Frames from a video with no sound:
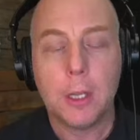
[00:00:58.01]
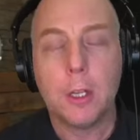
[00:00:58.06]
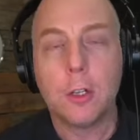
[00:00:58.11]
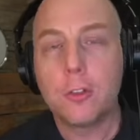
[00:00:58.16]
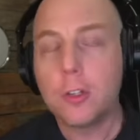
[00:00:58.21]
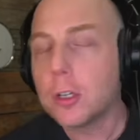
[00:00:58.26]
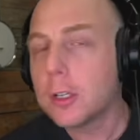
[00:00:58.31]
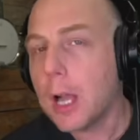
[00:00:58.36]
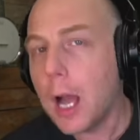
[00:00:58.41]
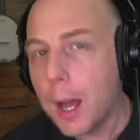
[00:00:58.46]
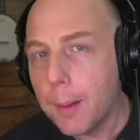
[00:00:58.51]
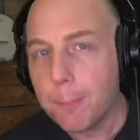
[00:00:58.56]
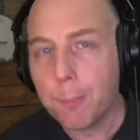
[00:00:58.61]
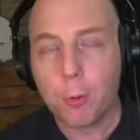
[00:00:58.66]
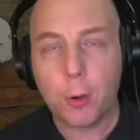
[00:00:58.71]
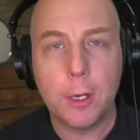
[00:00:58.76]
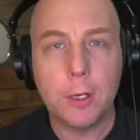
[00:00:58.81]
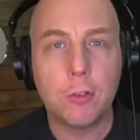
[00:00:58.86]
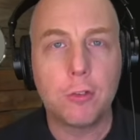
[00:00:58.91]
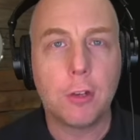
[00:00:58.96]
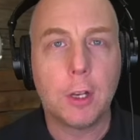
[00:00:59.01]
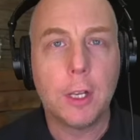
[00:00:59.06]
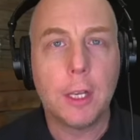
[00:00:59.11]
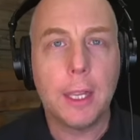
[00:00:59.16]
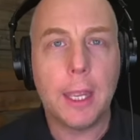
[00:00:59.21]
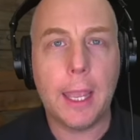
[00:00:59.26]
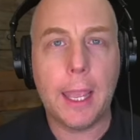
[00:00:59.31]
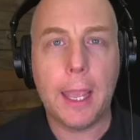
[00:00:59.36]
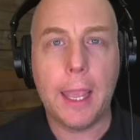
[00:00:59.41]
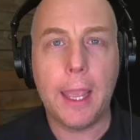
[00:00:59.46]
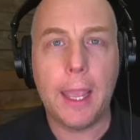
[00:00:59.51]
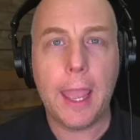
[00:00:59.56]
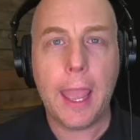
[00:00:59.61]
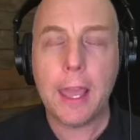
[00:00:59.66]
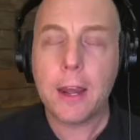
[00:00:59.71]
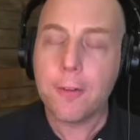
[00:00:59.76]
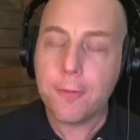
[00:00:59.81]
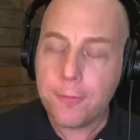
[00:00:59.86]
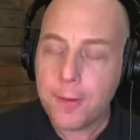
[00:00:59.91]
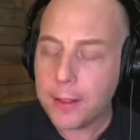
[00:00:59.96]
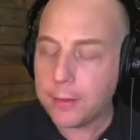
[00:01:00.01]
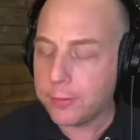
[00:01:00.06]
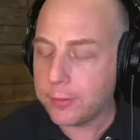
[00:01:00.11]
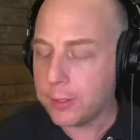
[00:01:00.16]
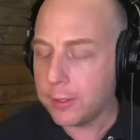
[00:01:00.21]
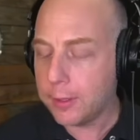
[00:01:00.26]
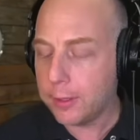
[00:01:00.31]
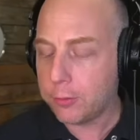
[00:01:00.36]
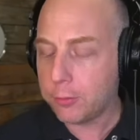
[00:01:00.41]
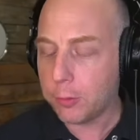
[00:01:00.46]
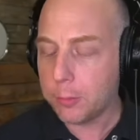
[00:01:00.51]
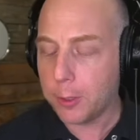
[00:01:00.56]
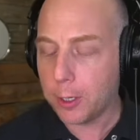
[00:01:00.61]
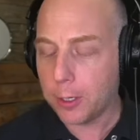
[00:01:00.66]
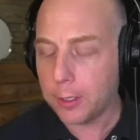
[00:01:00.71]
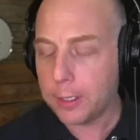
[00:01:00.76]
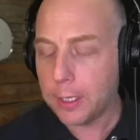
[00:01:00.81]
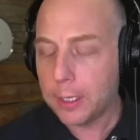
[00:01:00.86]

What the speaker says: took umbrage and offense to this remark